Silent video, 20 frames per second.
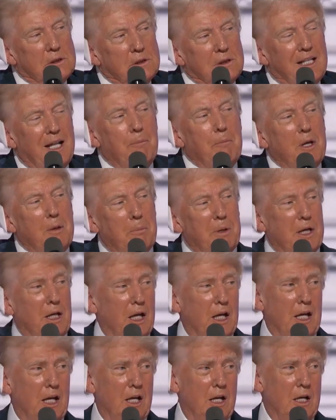Let me
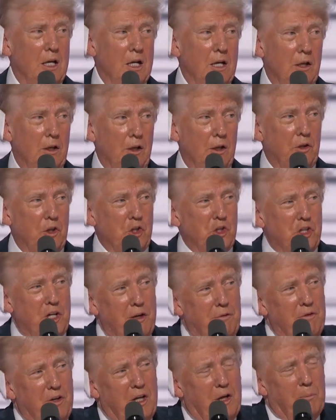begin this
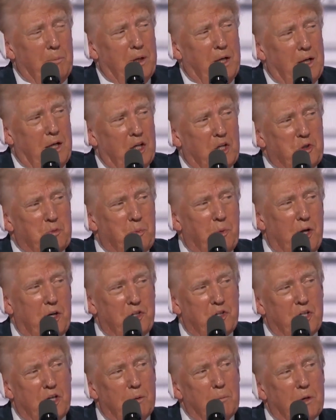evening by
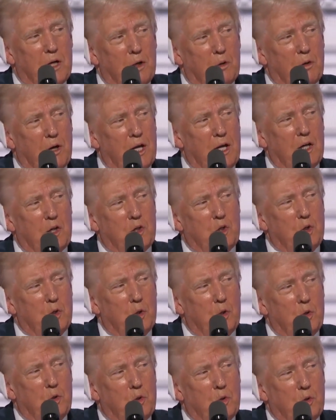expressing my
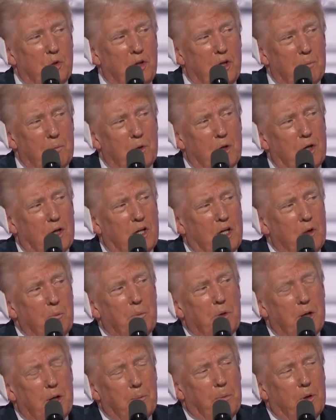gratitude to the American
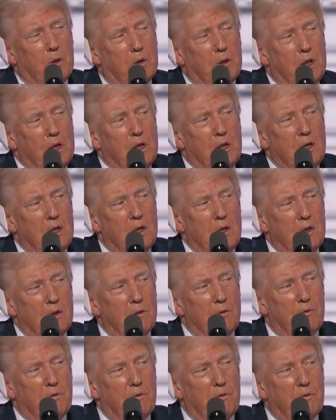people
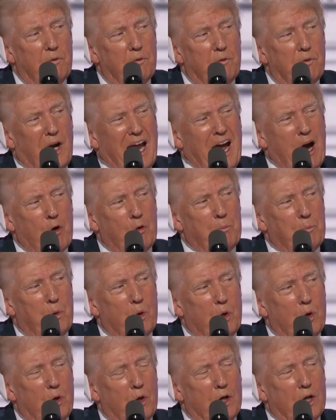for your
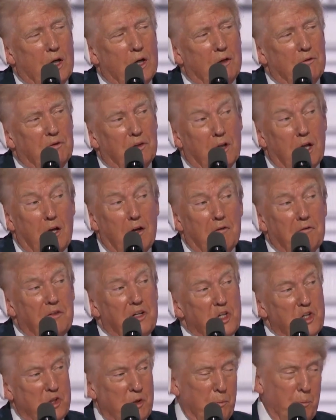outpouring of love
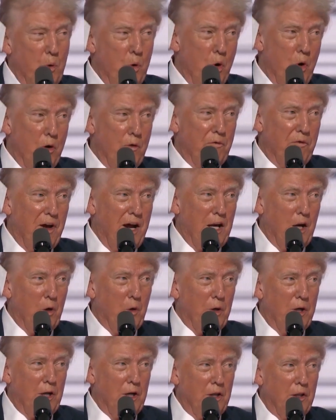and support
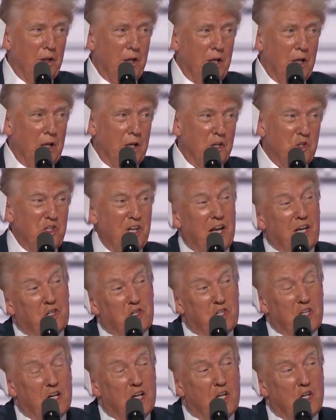following the
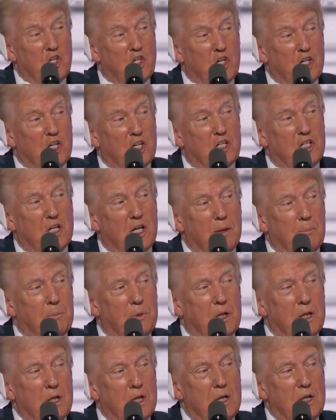assassination
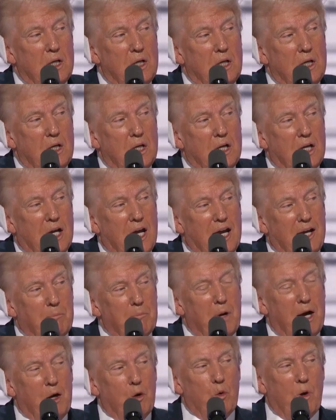attempt at
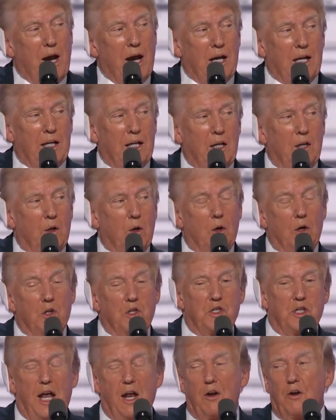my rally on
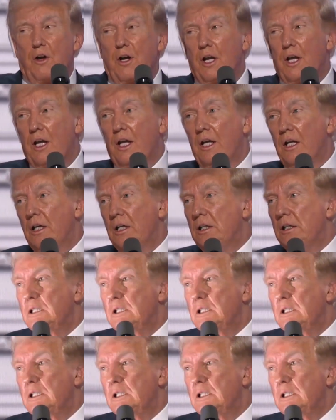Saturday.